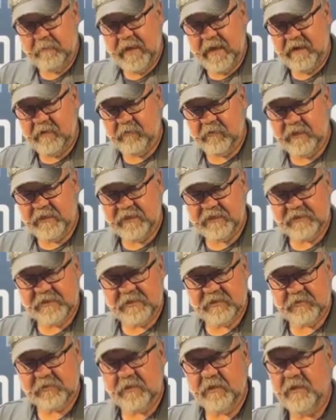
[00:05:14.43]
mag
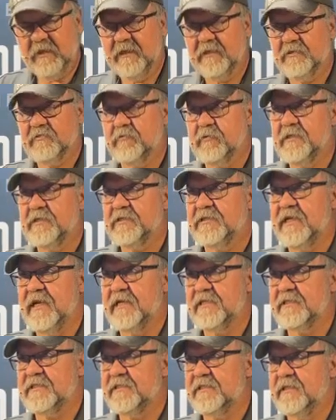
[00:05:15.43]
release is
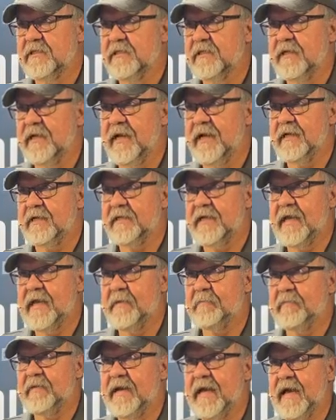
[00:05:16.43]
recessed and
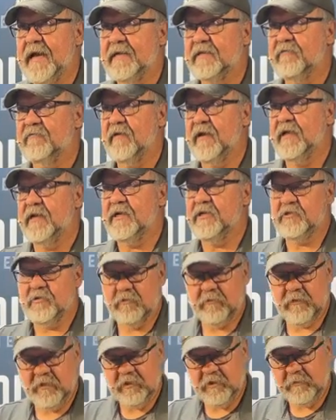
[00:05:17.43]
can't be activated,
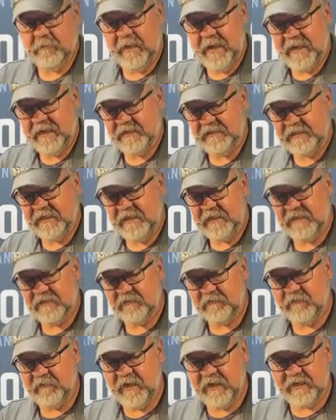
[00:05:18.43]
your magazine
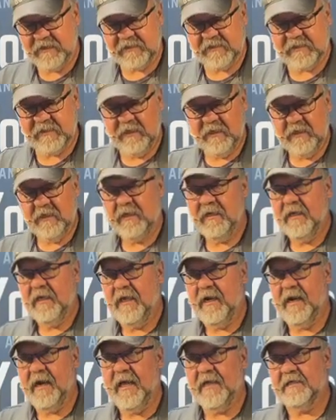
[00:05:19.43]
is fixed,
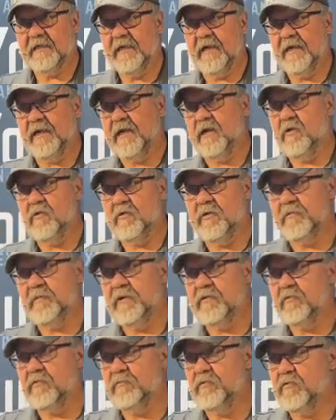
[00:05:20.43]
and it can only
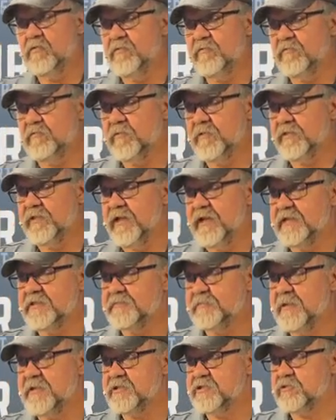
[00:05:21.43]
be removed with a
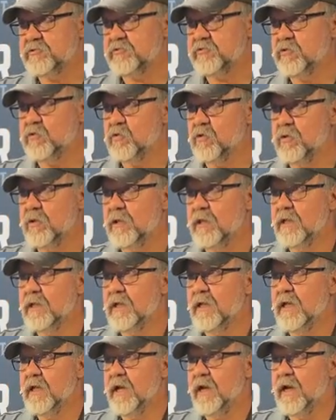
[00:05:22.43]
special tool,
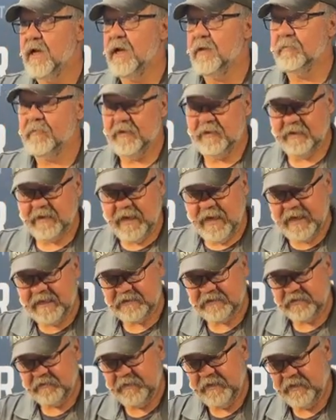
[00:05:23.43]
and
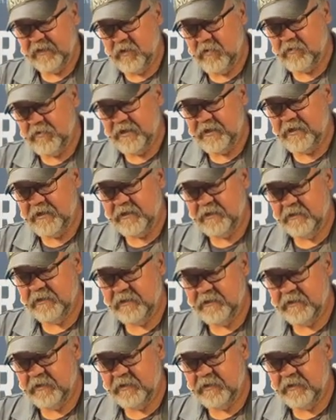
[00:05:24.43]
has to be loaded.